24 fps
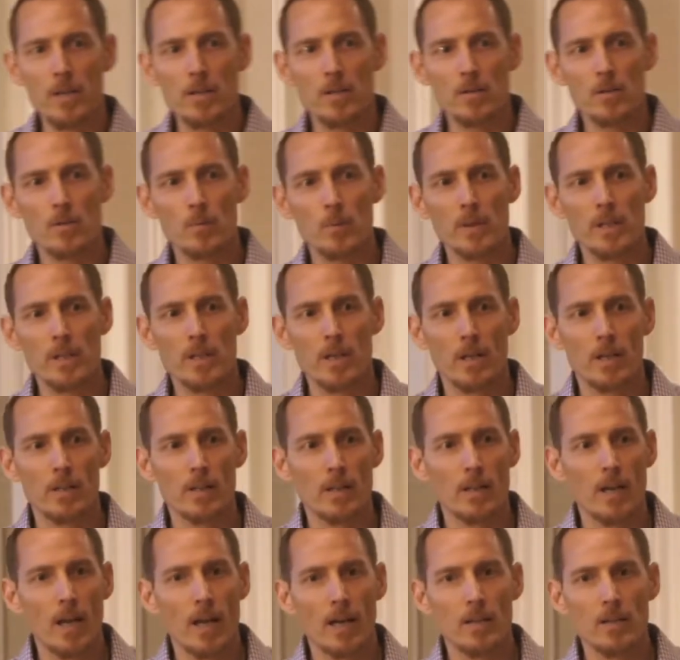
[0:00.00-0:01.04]
this weekend,
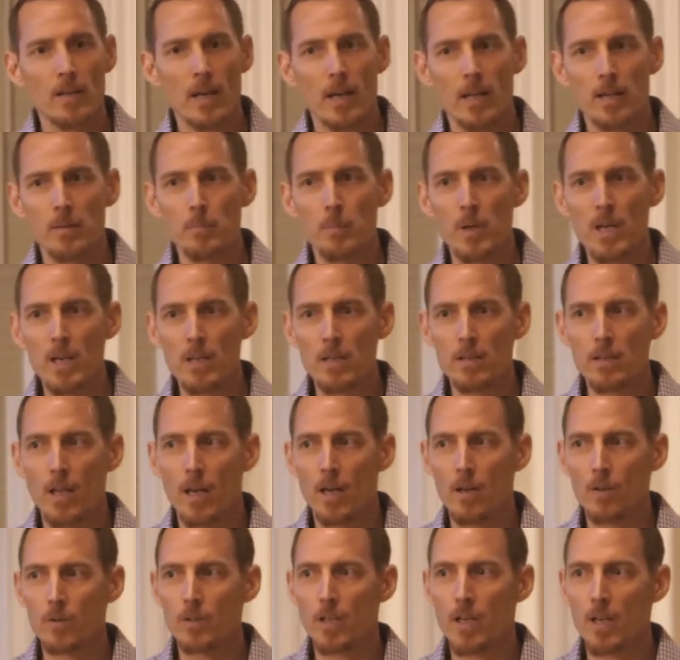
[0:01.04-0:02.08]
and being in the
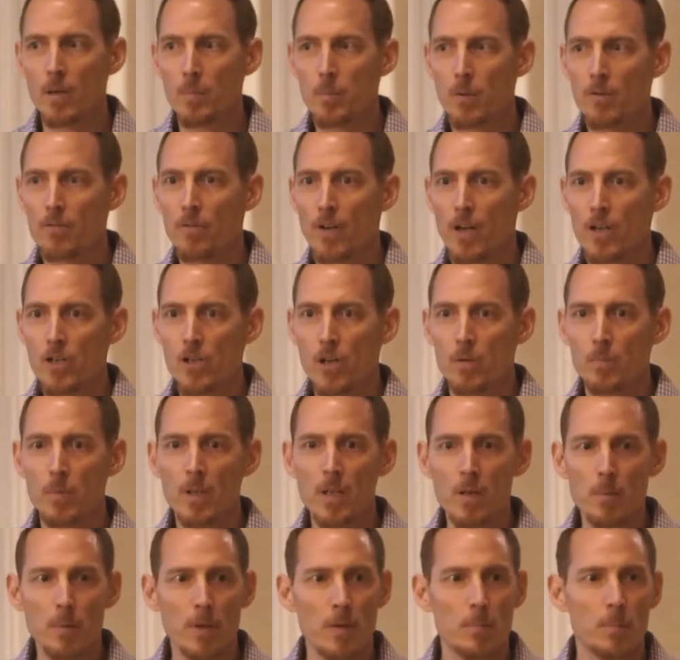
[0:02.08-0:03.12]
healthcare profession,
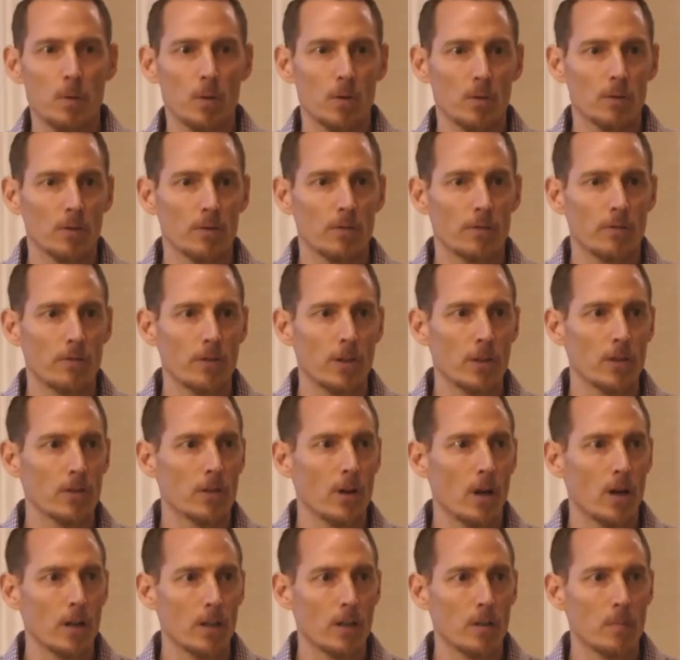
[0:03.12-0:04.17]
many people fear
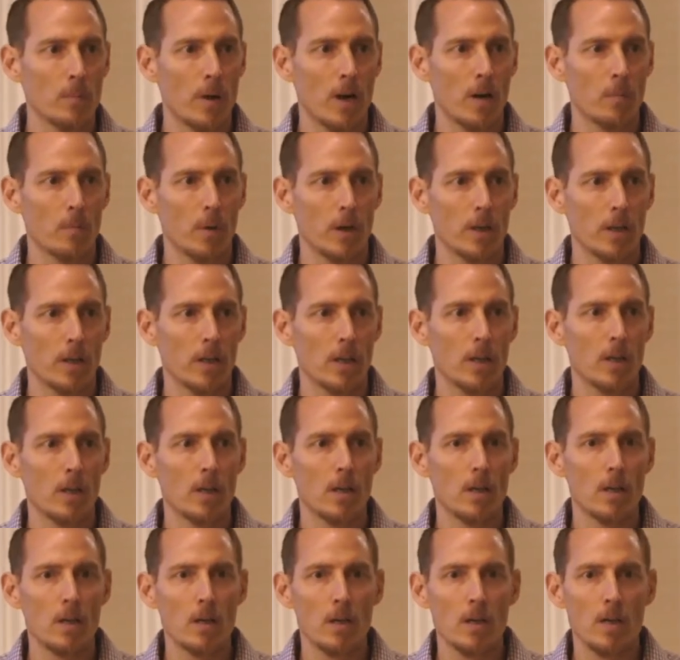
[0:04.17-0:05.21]
talking about money.
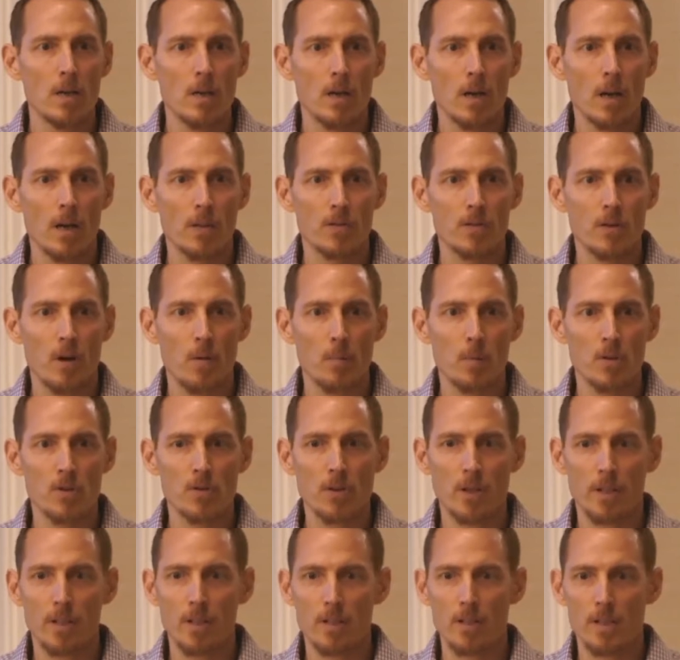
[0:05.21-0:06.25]
It's almost
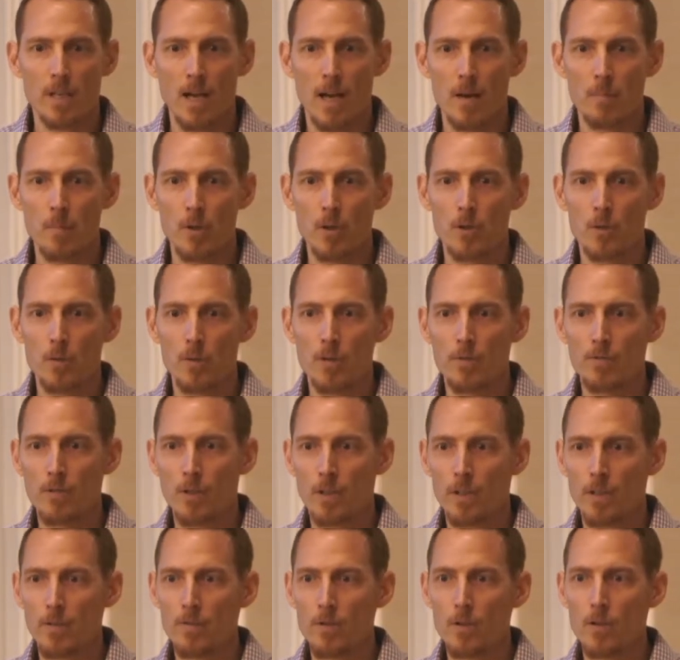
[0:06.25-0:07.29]
like a taboo. You feel
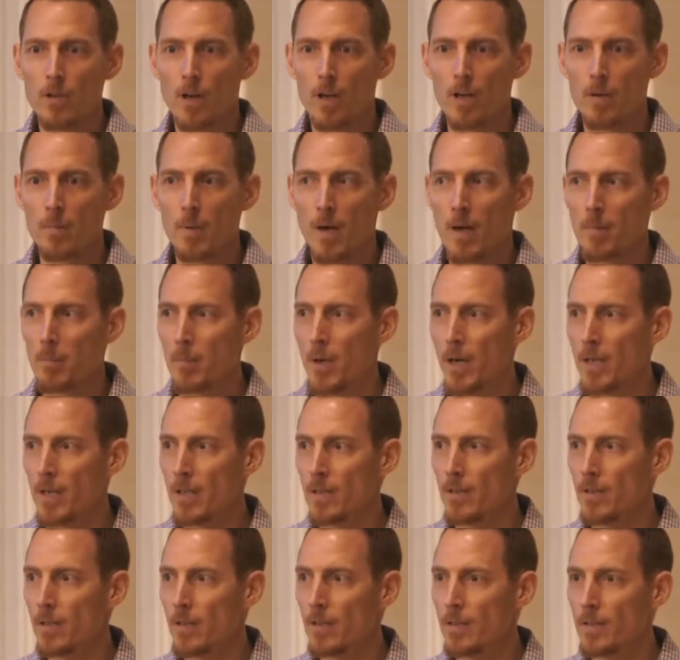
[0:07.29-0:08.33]
like if you talk about
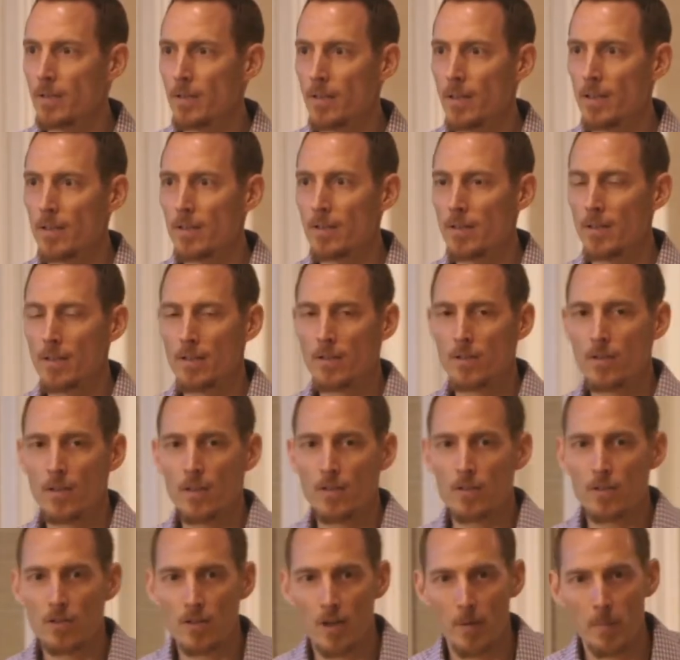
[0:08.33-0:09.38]
money that
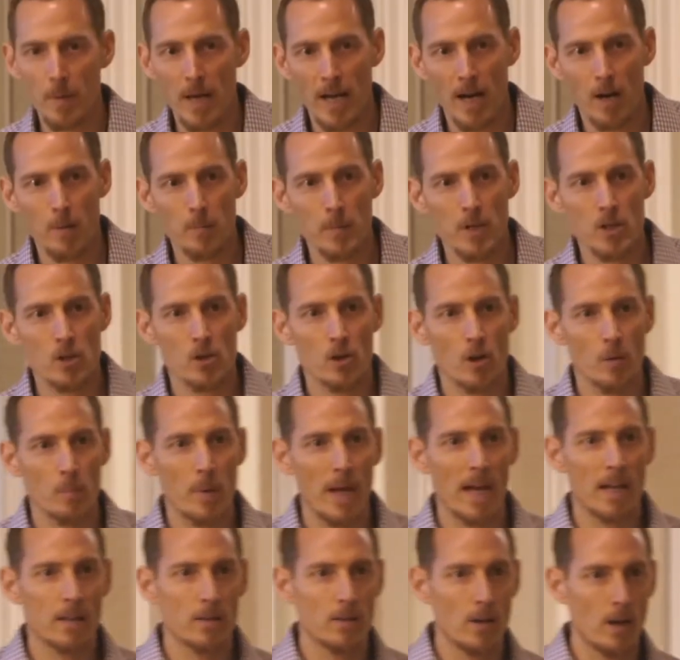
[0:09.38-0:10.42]
it somehow means you're a
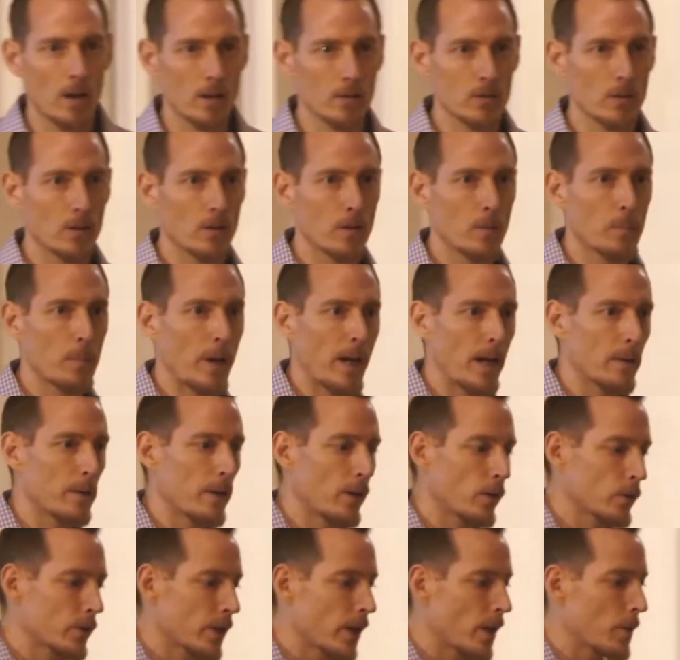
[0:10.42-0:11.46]
bad doctor or a bad
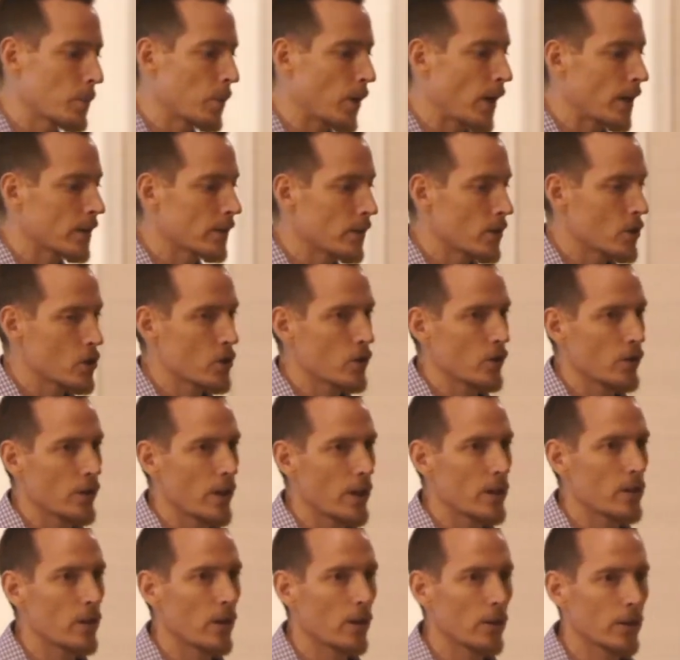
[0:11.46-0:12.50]
healthcare practitioner,
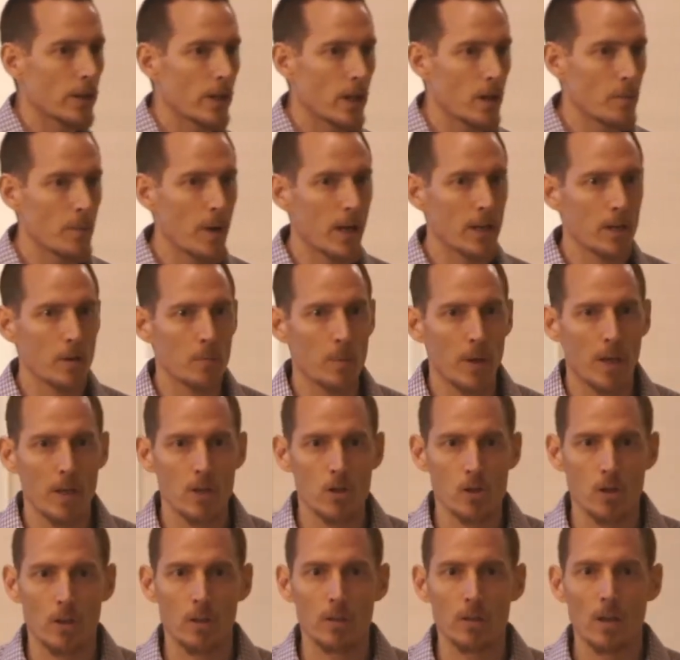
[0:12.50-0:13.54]
that you don't care about your
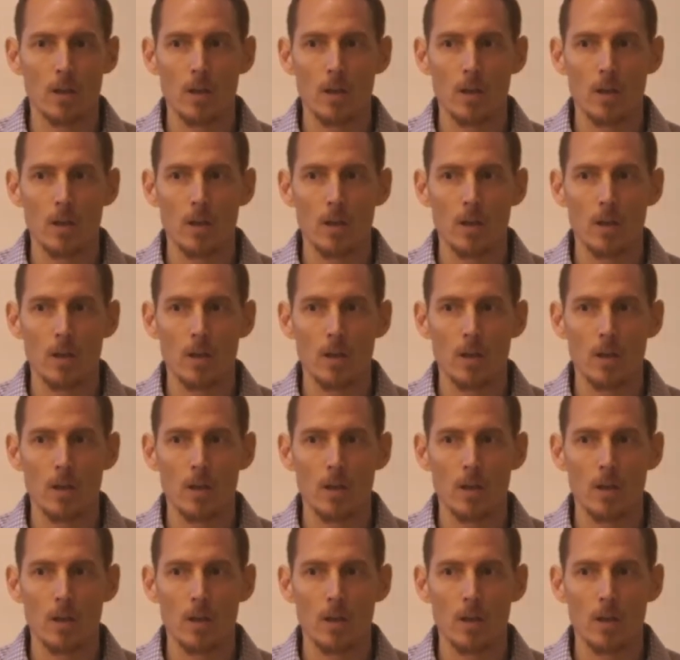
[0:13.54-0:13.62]
patient.